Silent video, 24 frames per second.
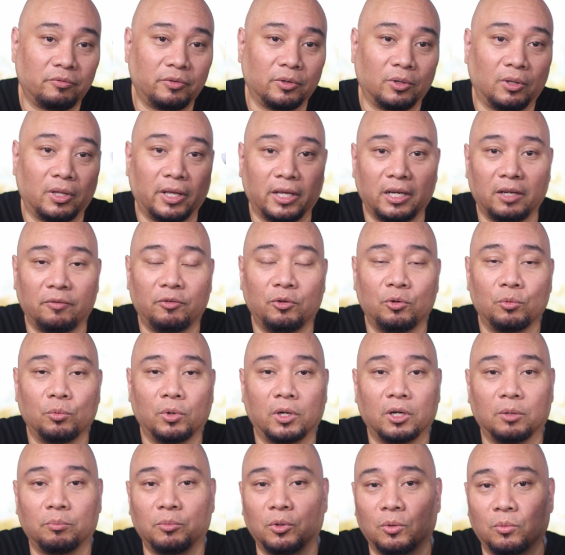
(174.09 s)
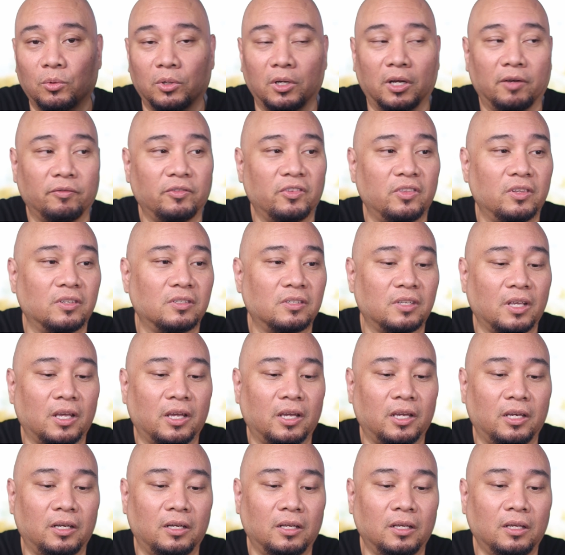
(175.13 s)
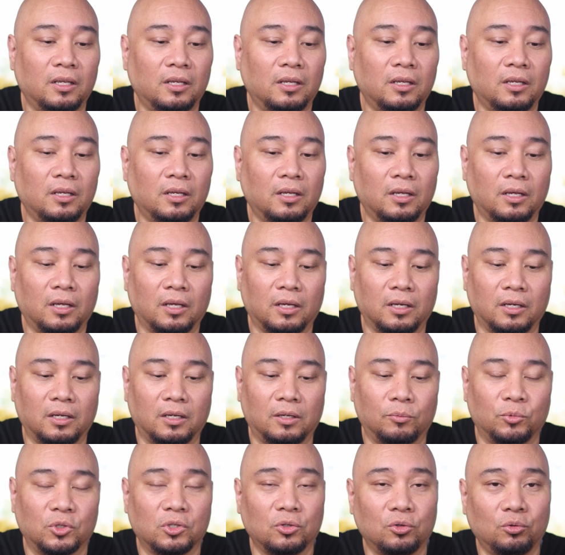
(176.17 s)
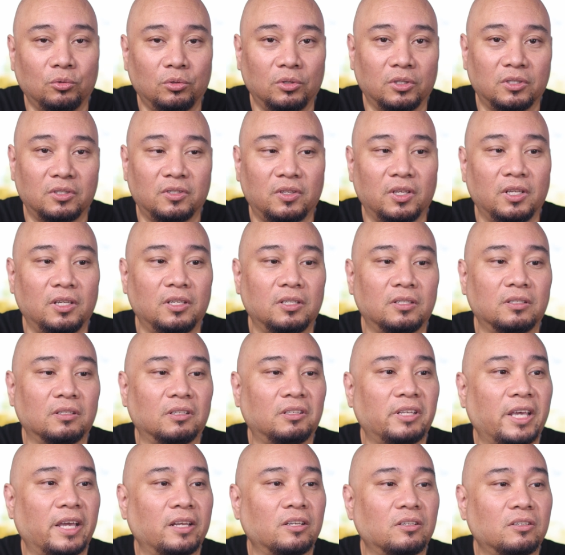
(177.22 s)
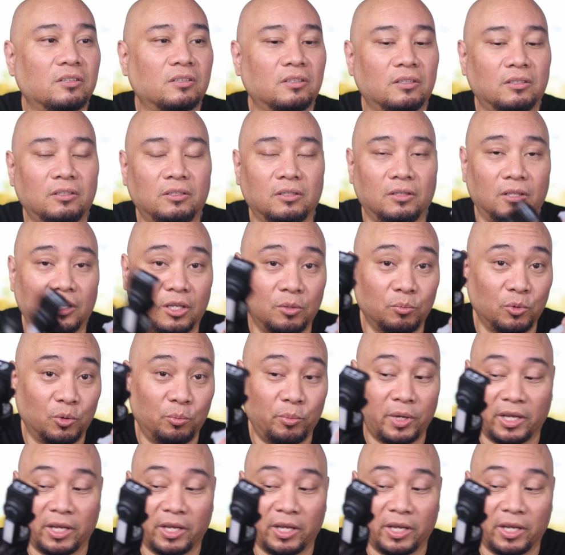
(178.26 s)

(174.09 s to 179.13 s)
fill light if you want to put one off to the side. And what's cool is these attach to the gimbal